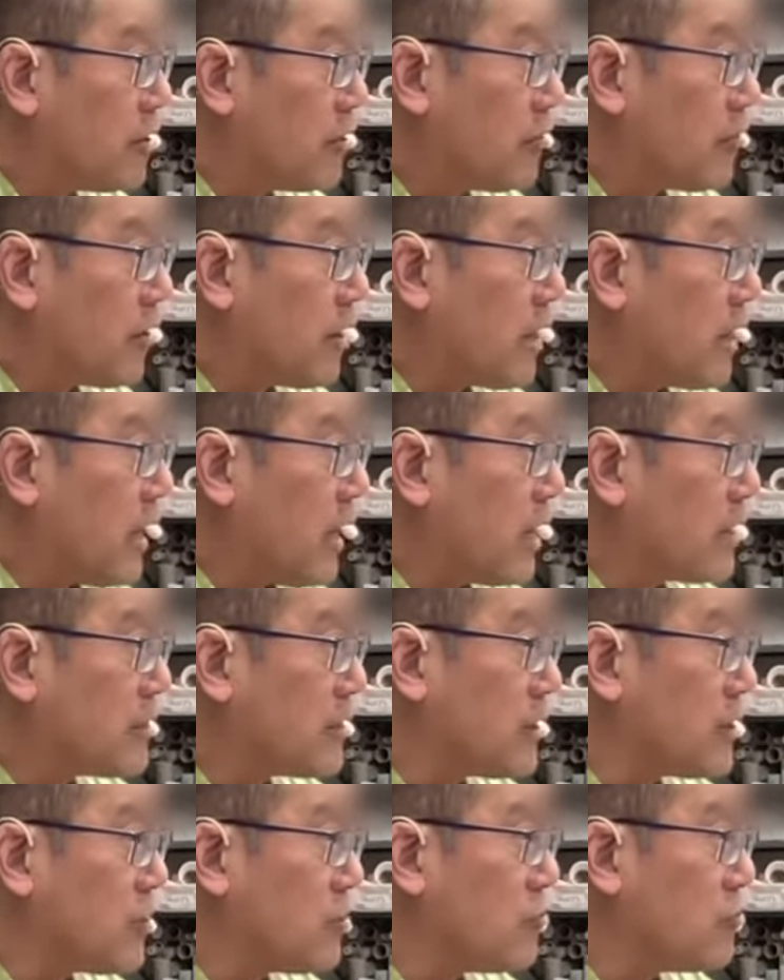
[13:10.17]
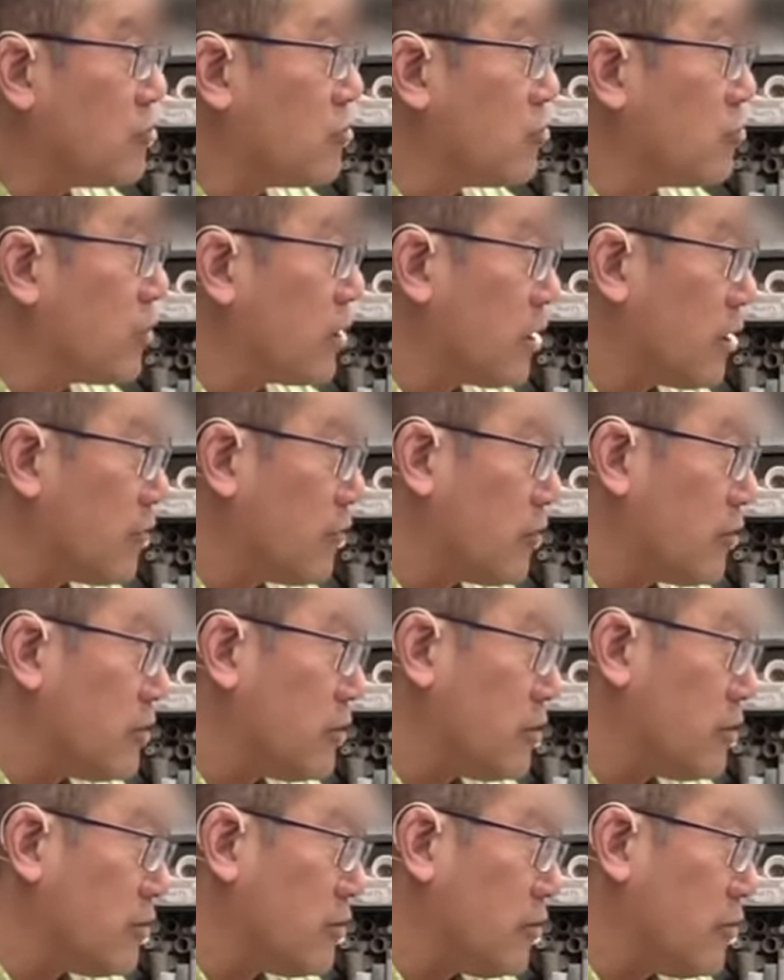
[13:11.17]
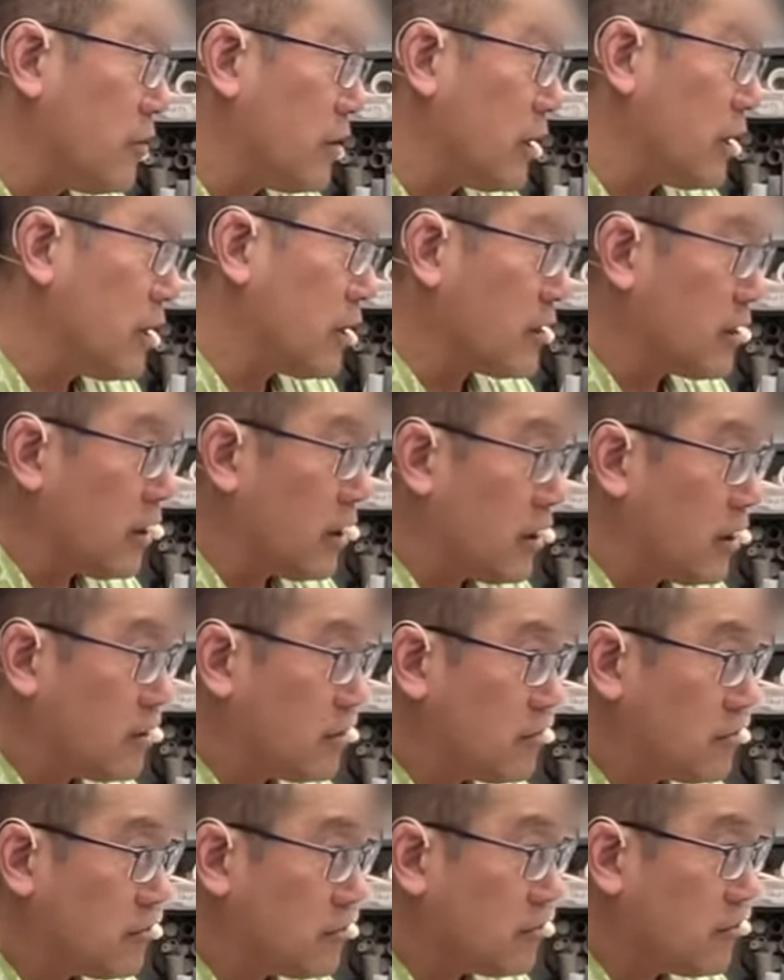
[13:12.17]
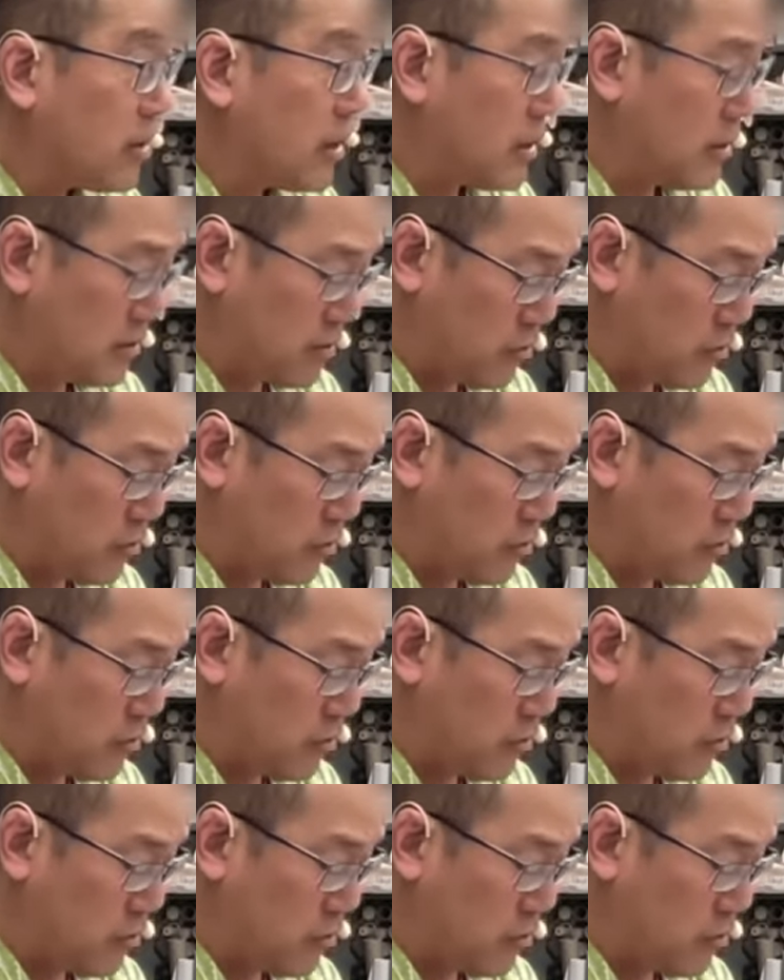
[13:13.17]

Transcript: Right. I think you do whatever you need to do to get it done. Right.